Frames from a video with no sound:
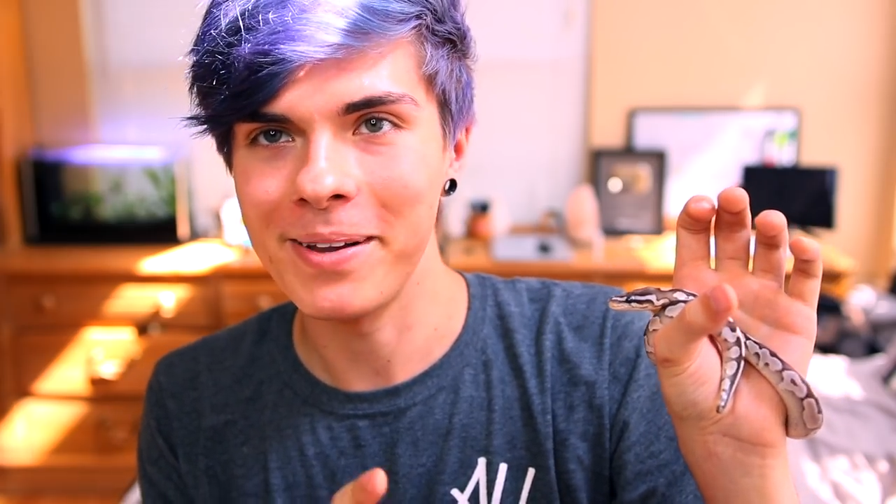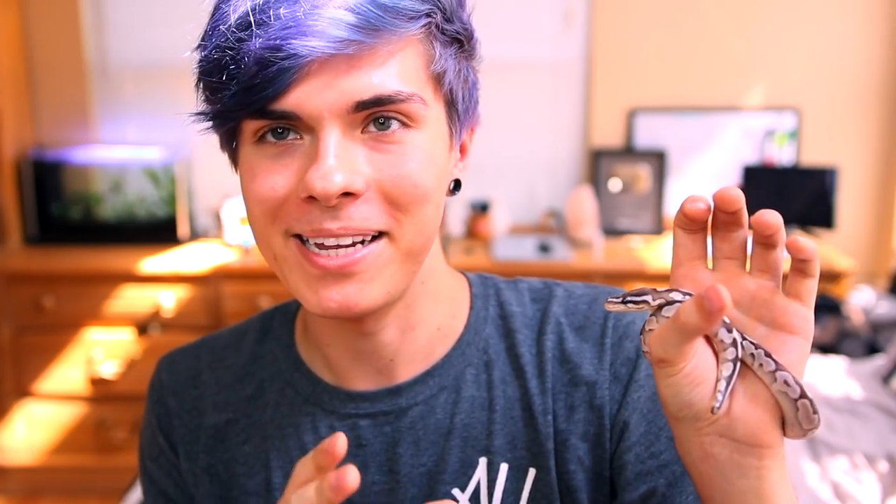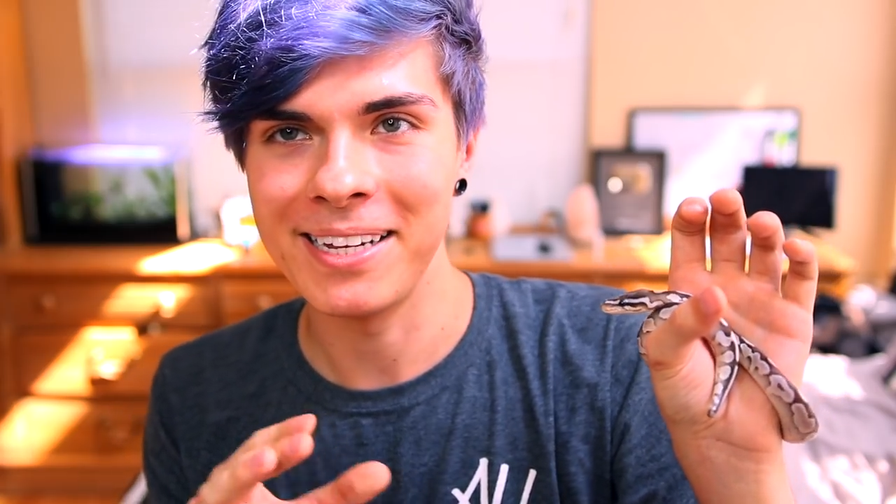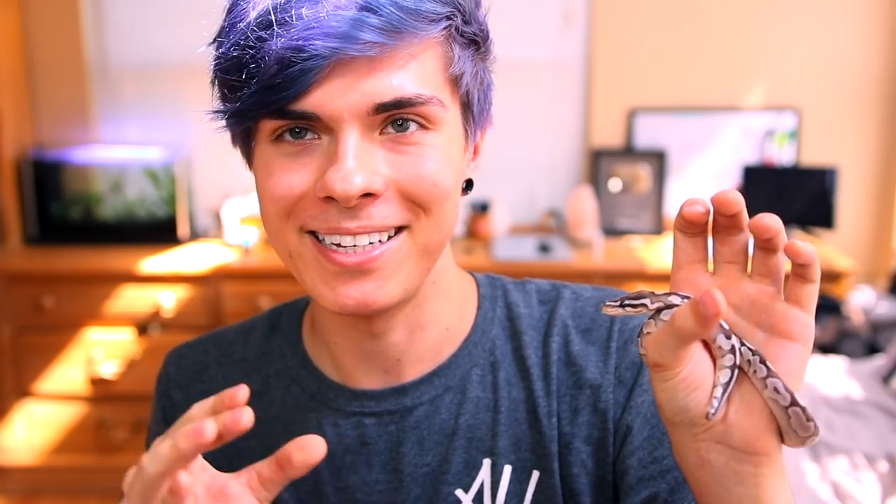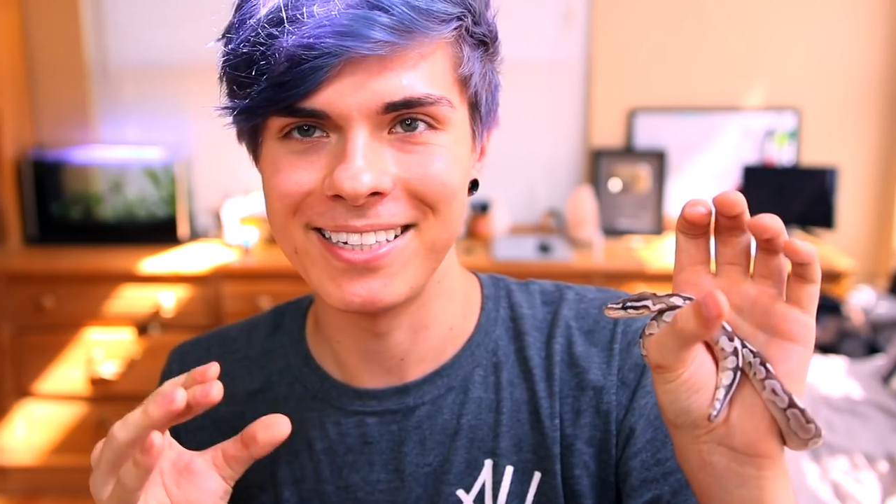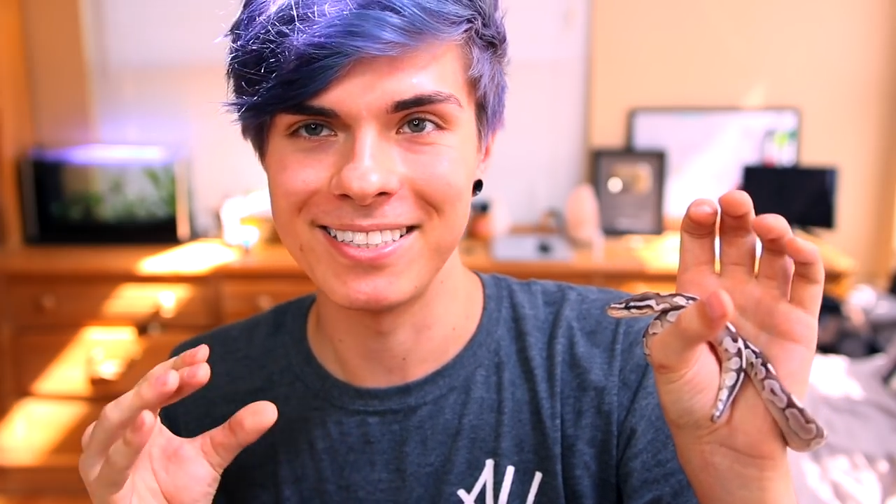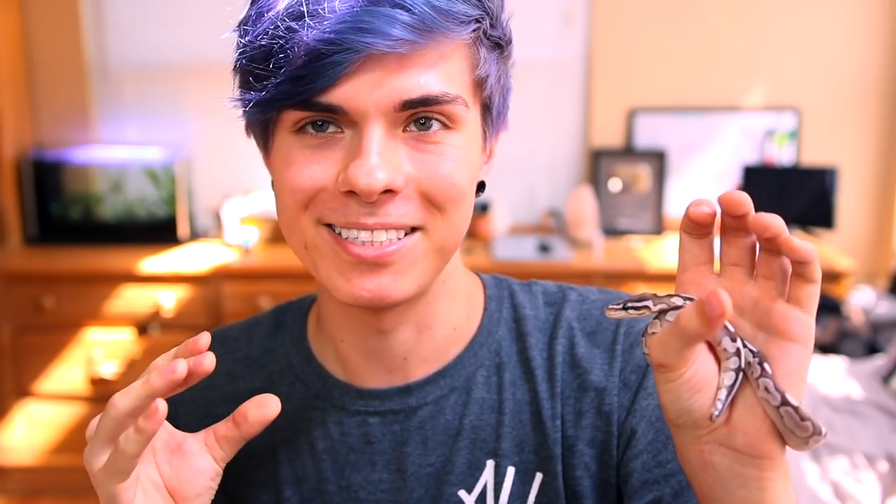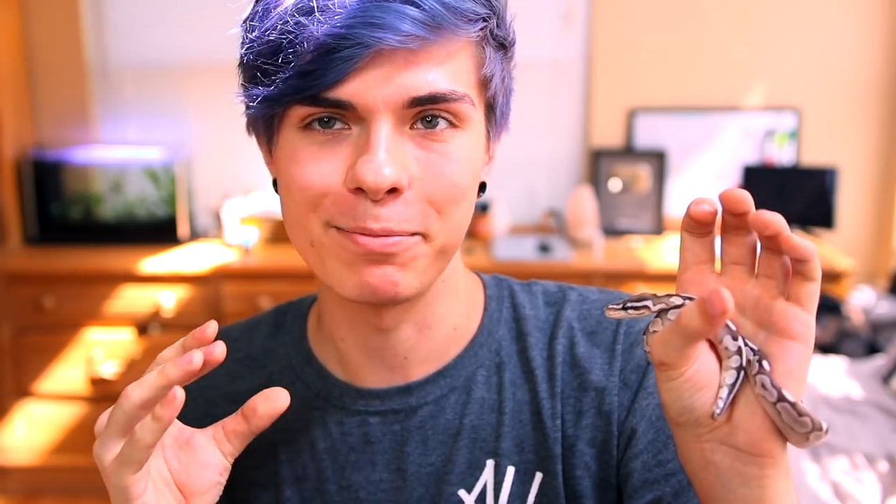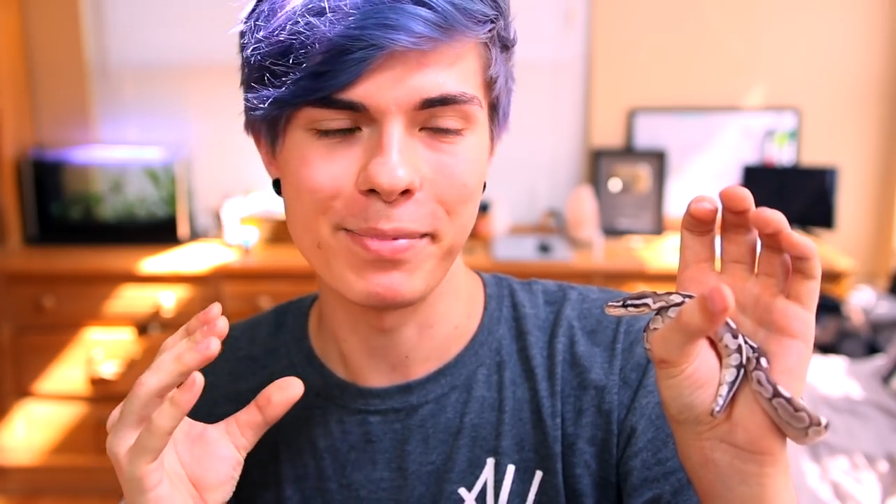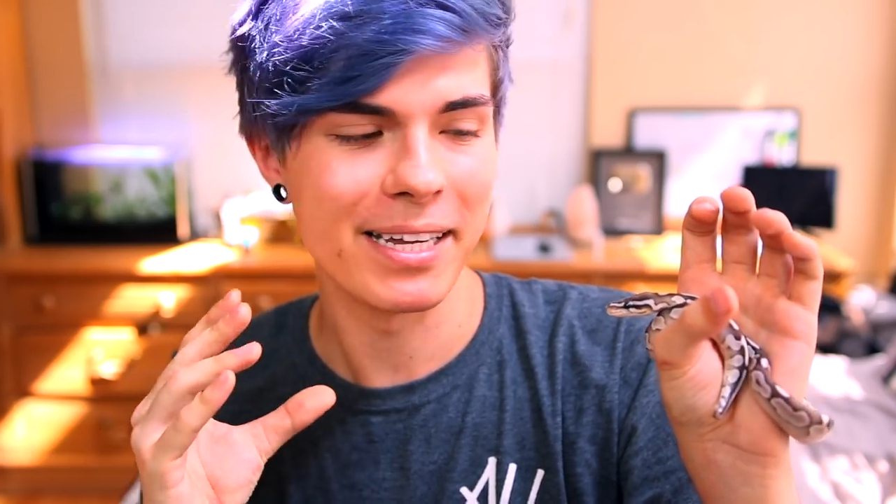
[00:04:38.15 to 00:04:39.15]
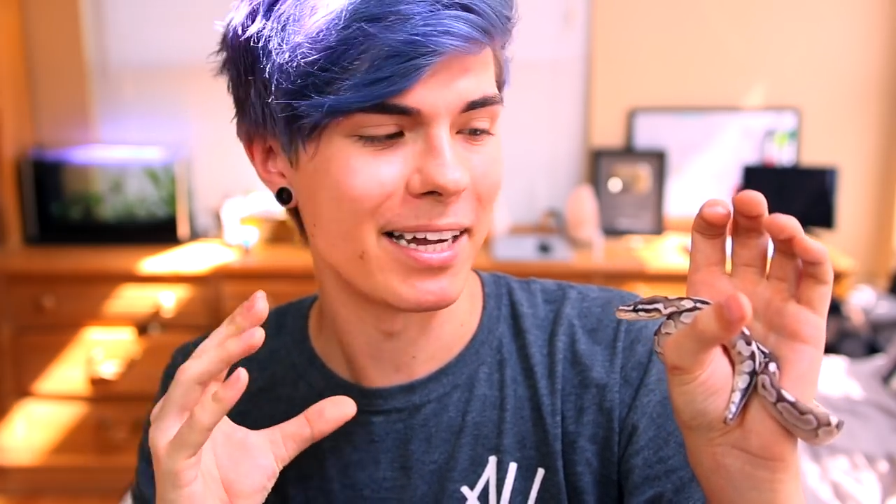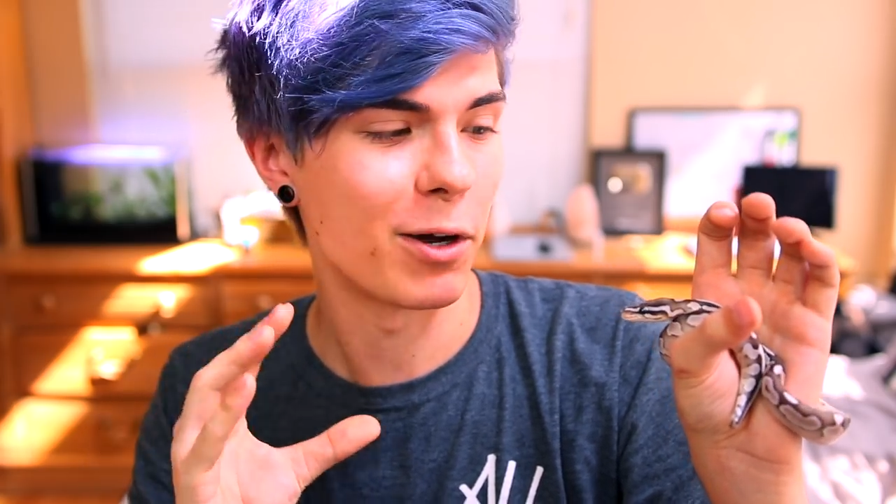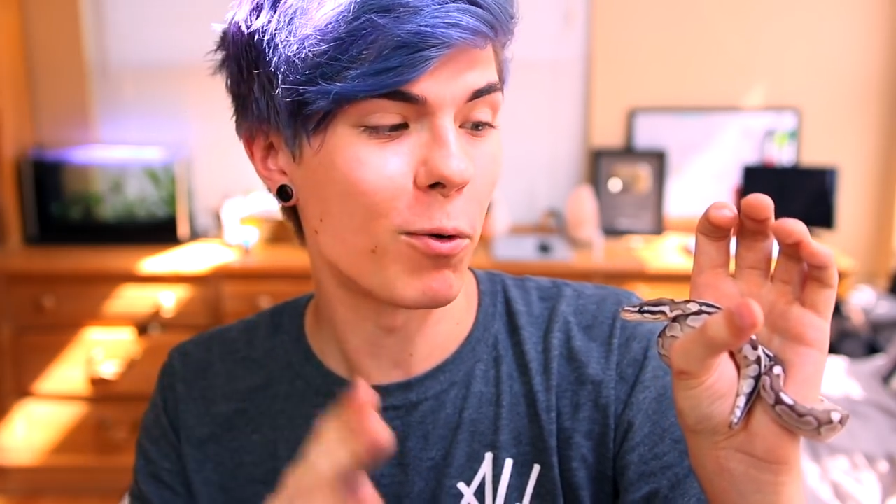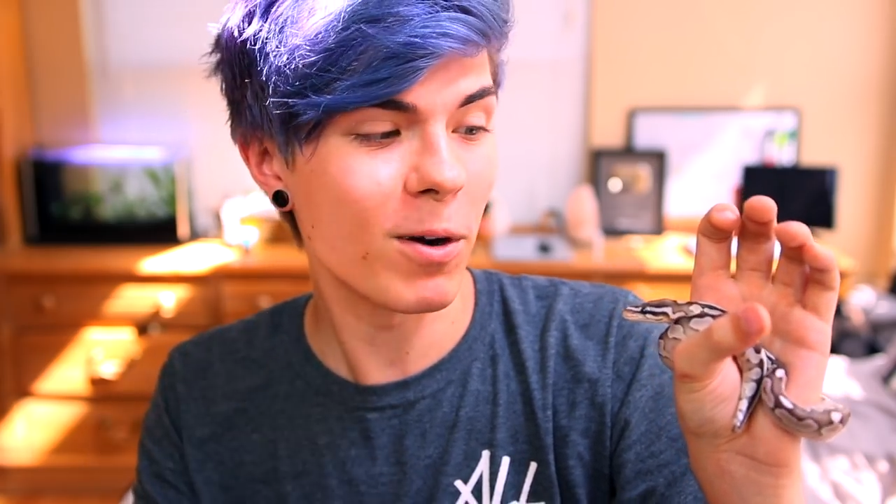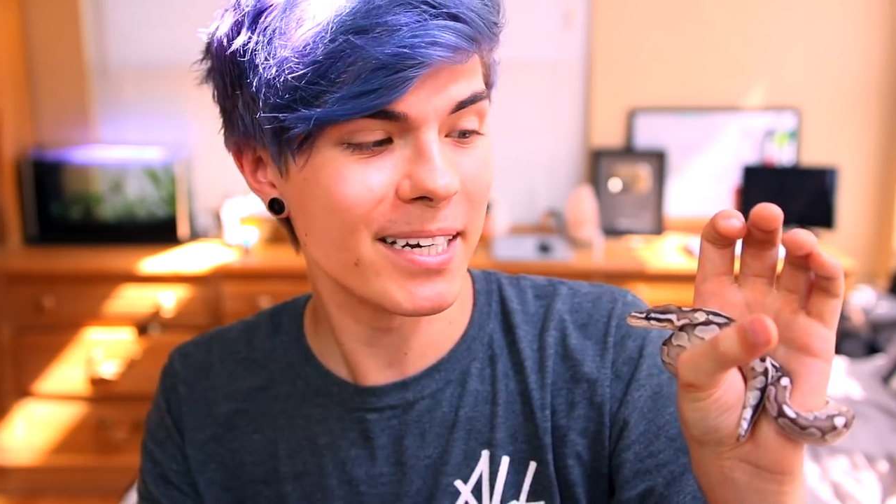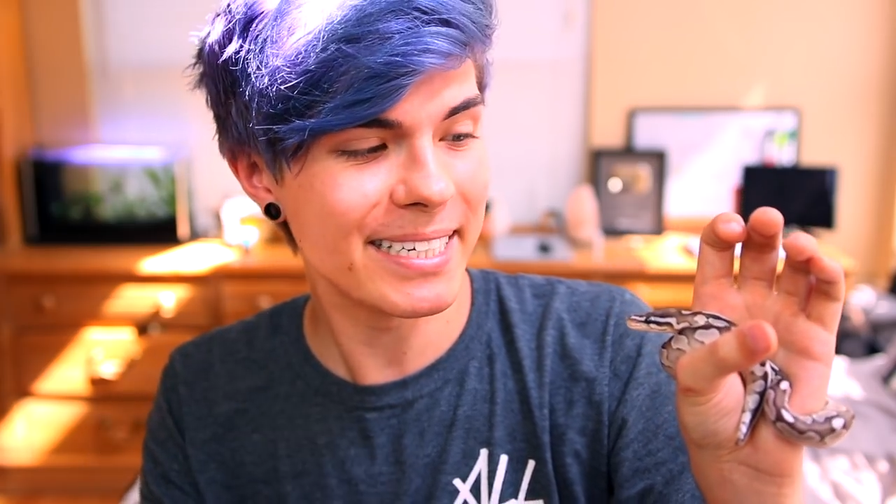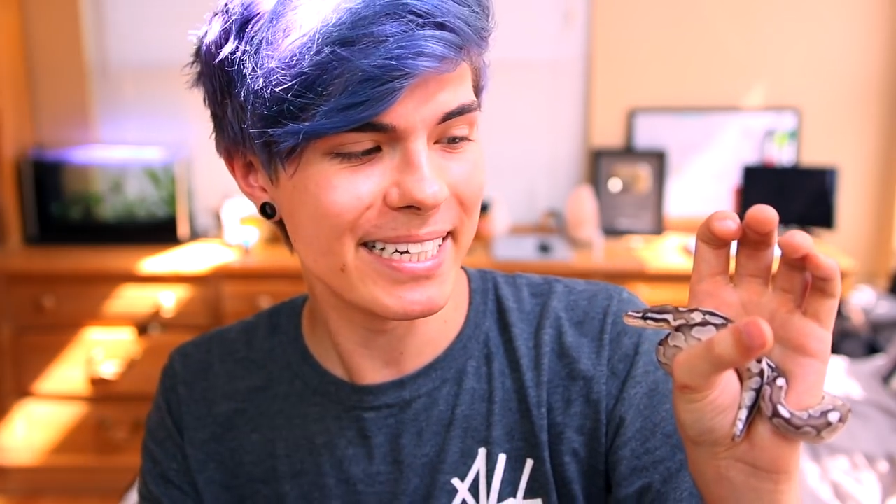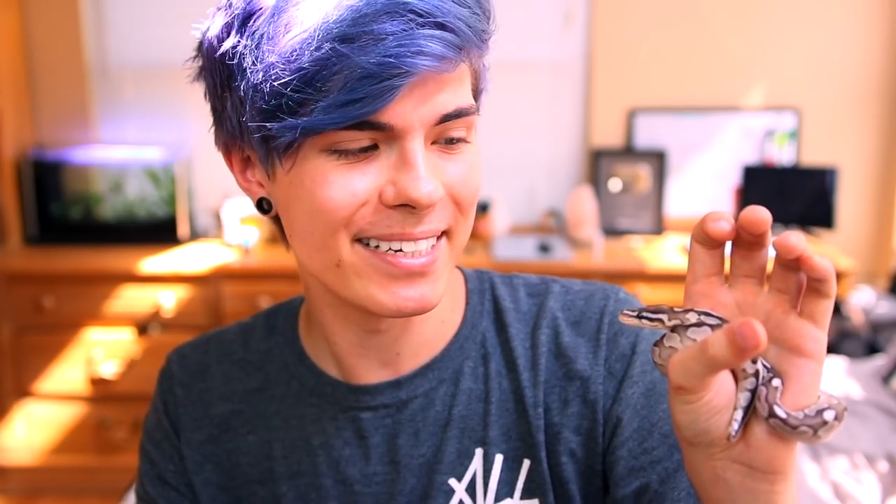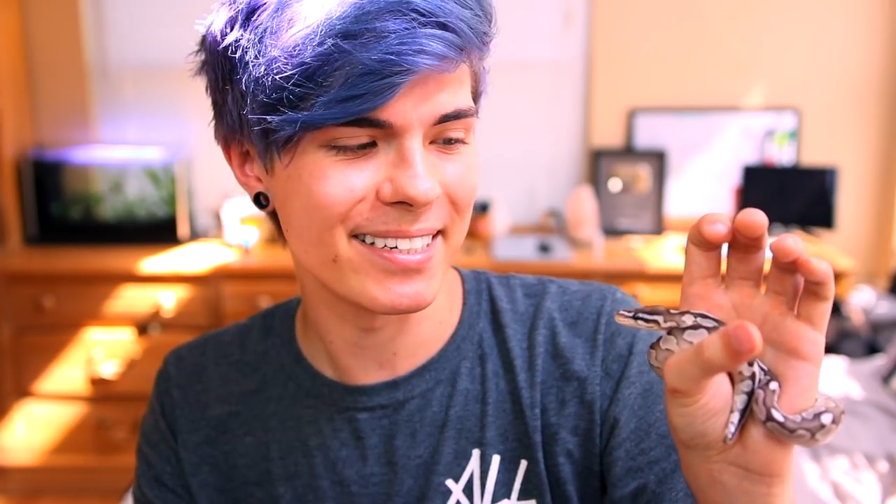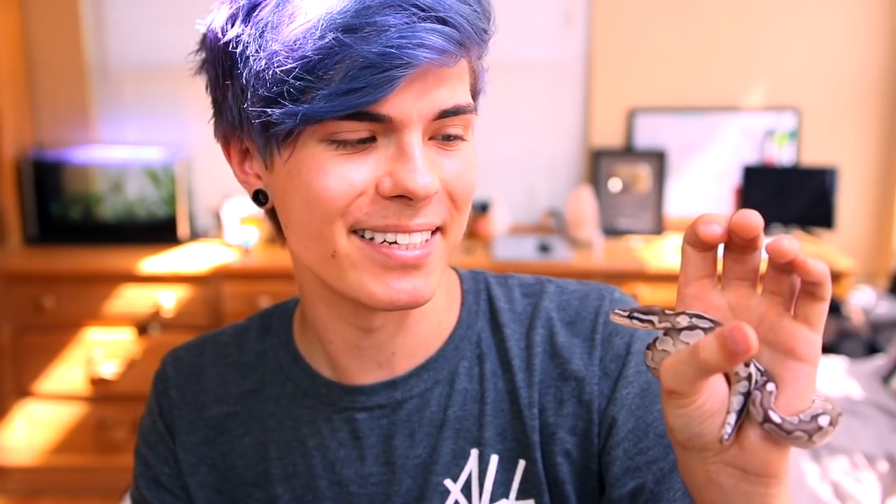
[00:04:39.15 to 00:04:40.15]
He is being
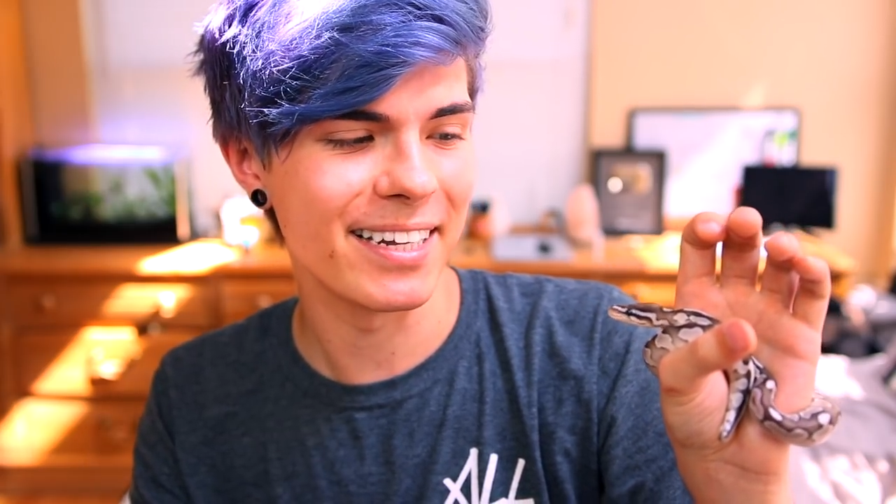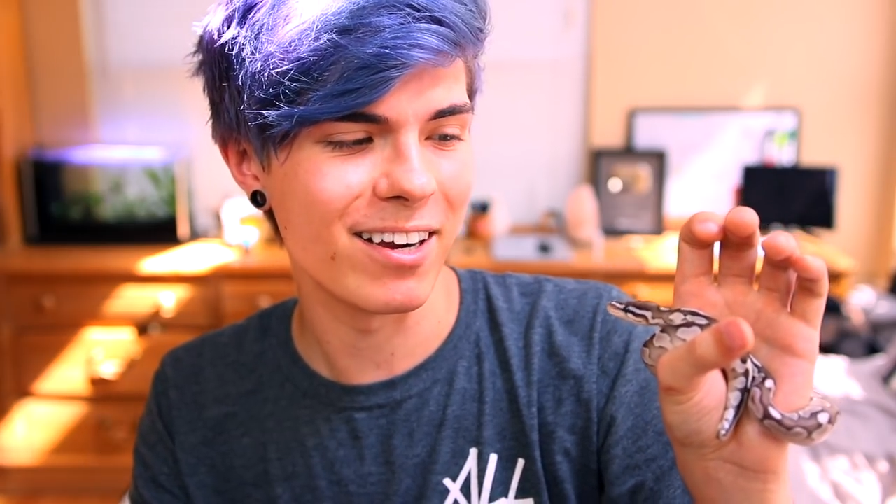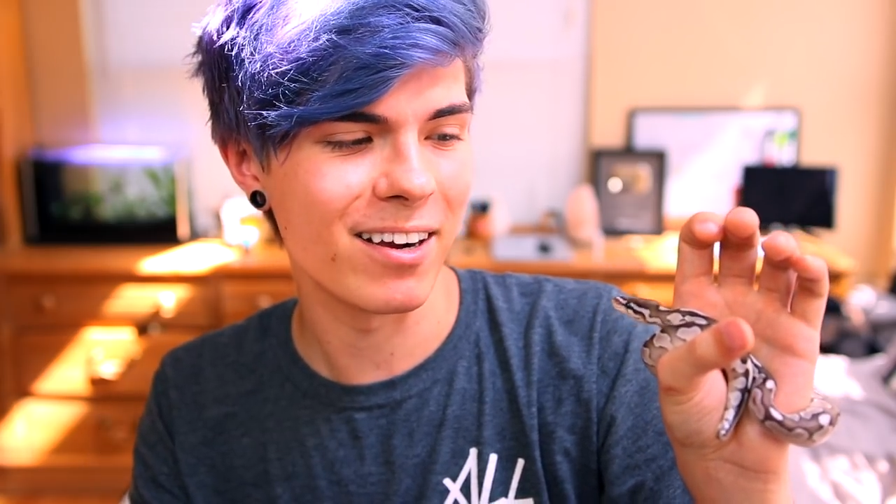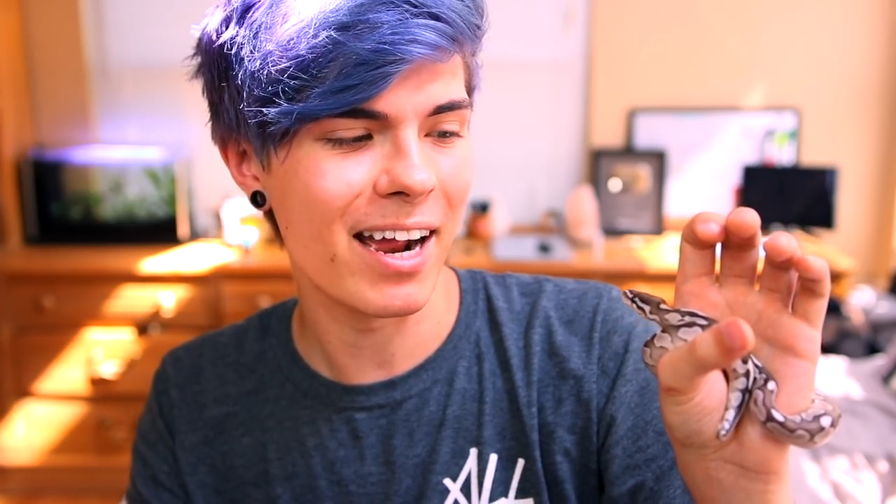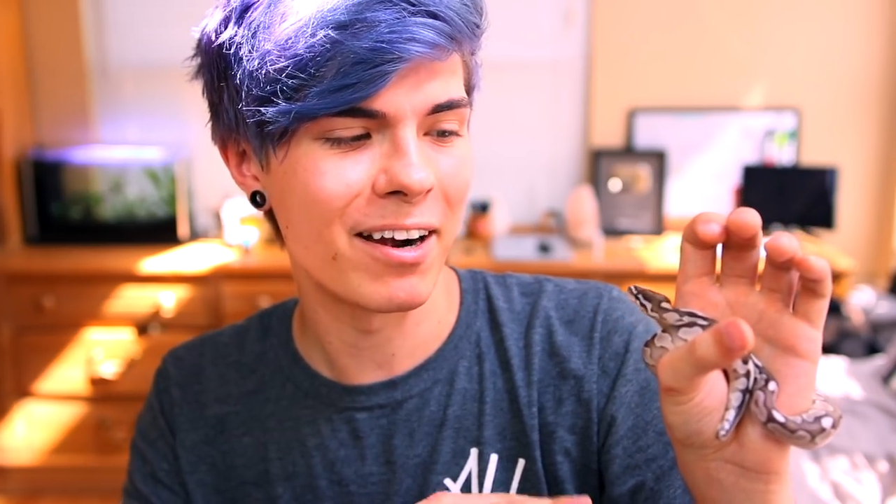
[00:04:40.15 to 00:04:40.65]
quarantined in here.